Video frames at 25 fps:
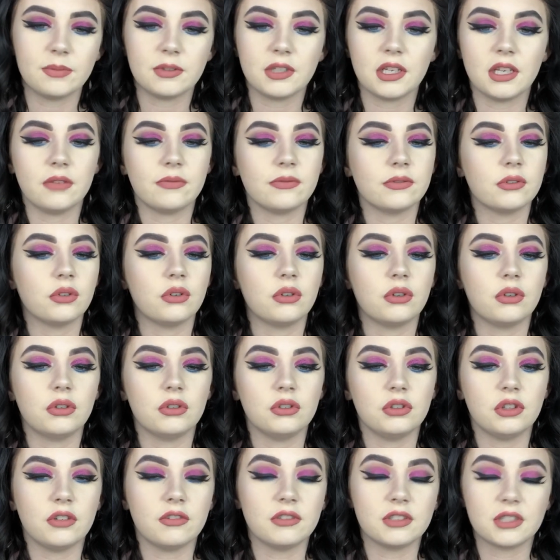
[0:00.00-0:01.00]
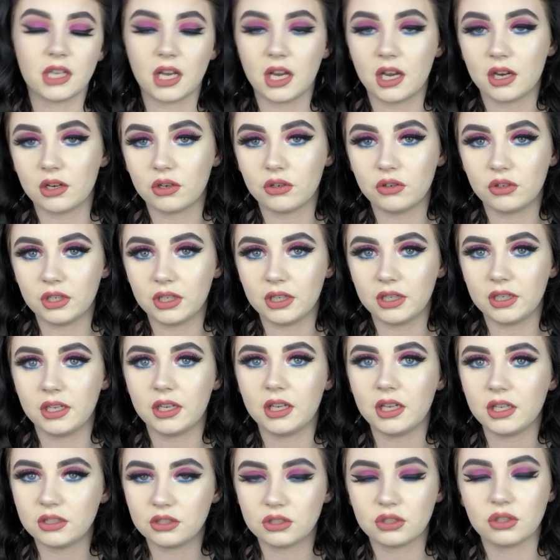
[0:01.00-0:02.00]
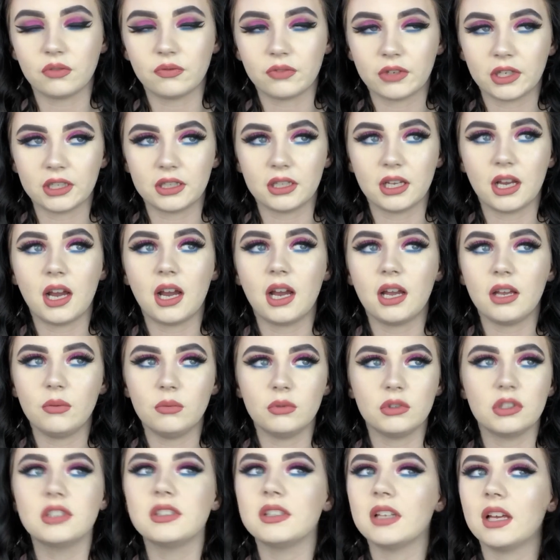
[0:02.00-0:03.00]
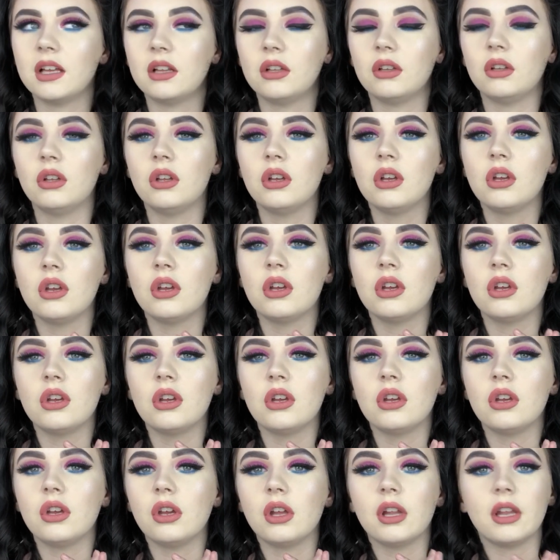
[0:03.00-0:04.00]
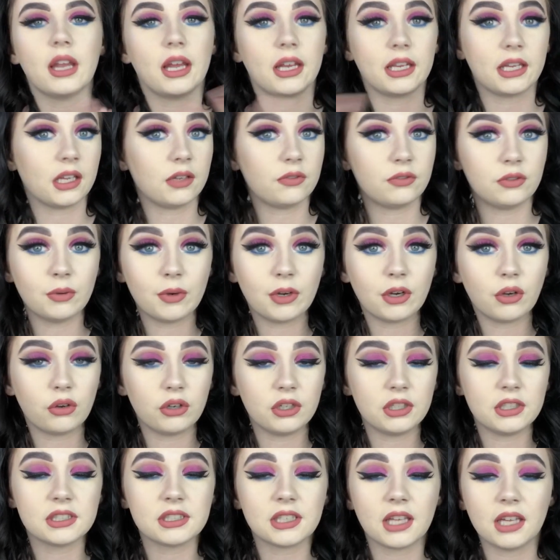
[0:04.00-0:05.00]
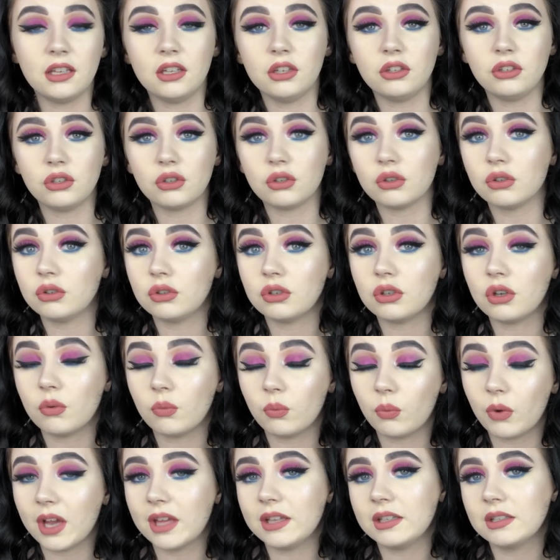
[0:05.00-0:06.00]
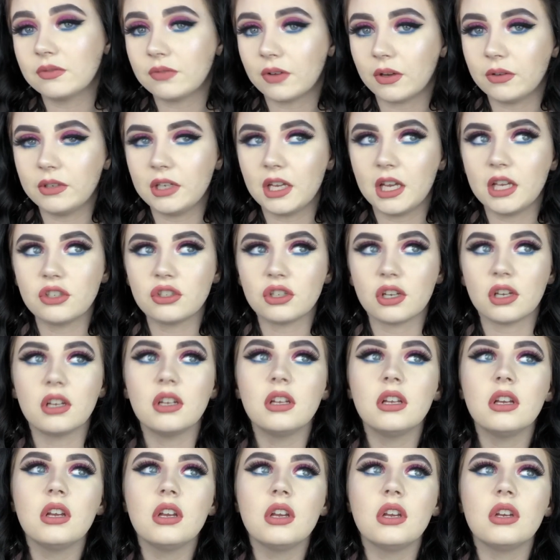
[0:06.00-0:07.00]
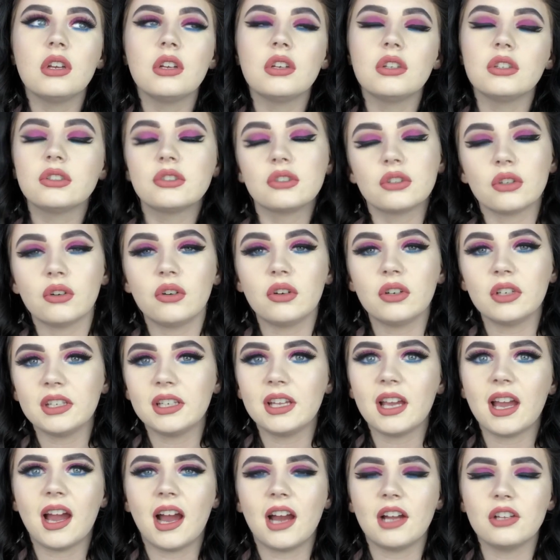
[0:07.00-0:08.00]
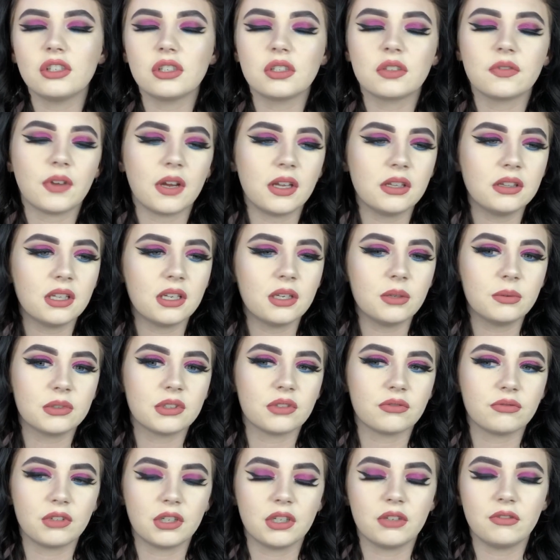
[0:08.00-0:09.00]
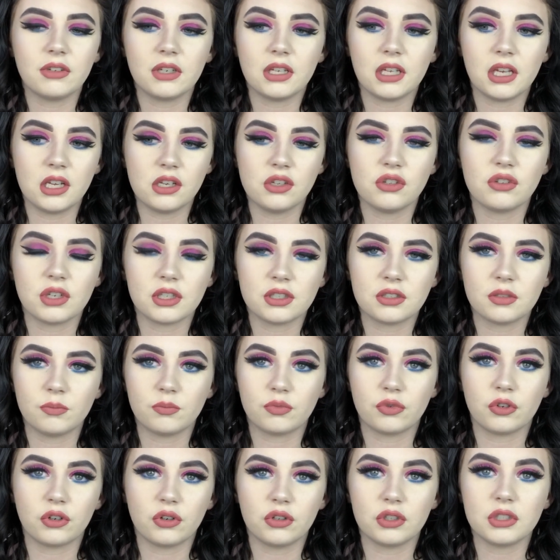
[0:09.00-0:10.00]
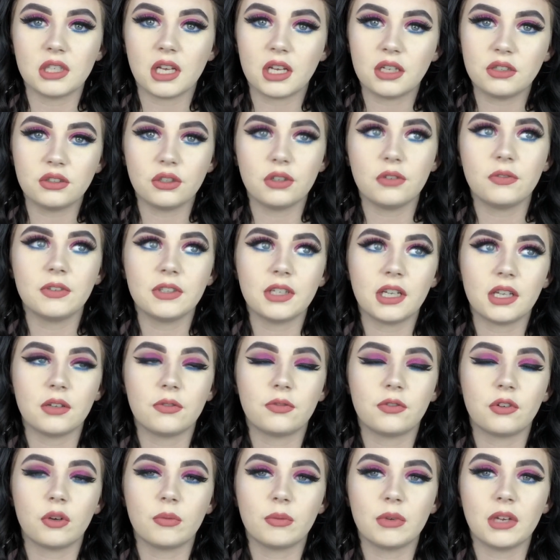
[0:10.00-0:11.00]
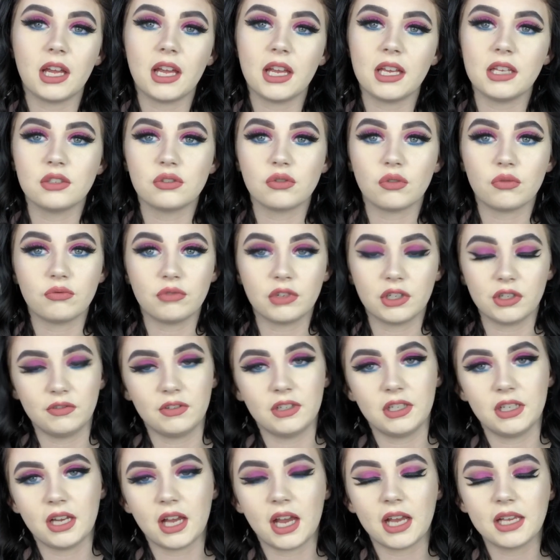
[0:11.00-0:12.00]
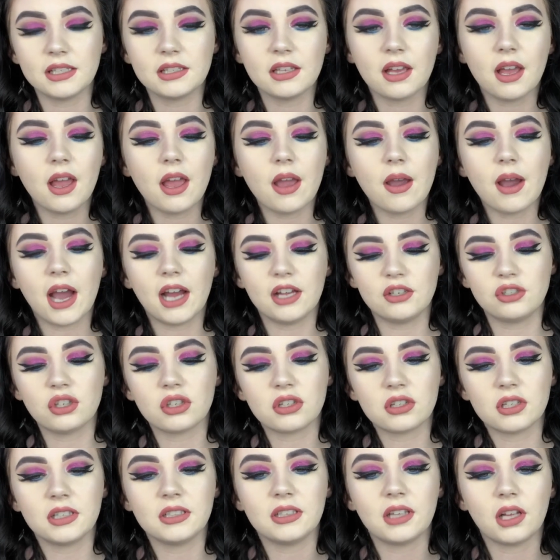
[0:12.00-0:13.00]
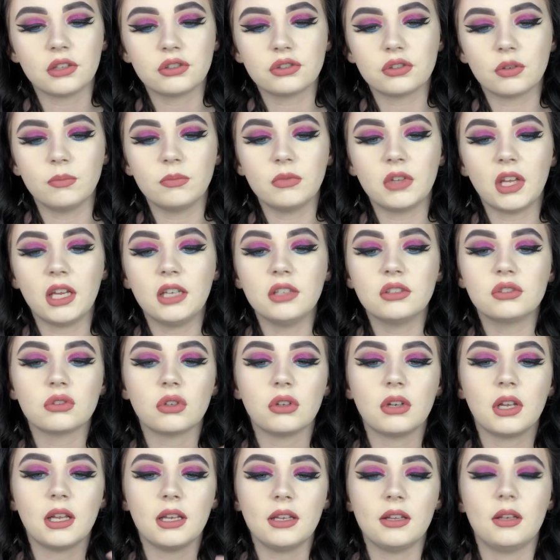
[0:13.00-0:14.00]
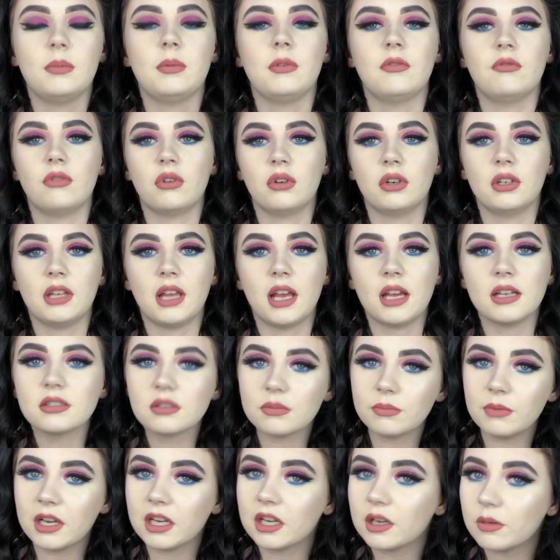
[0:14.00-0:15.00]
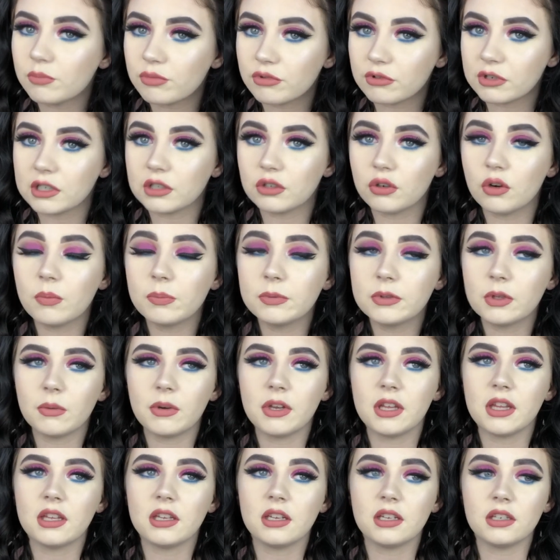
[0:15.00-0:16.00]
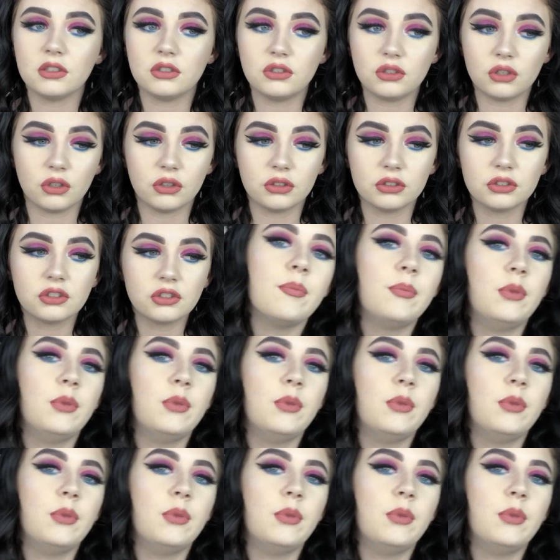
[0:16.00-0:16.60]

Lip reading: Even though there was argan oil in it and stuff like that, it was still like if you had oily skin then you could wear this foundation. So yeah, I just found that it was a really, really interesting product. I do think that the formula is really, really nice. I just think that something's gone a little bit wrong there to make it break up the way that it does.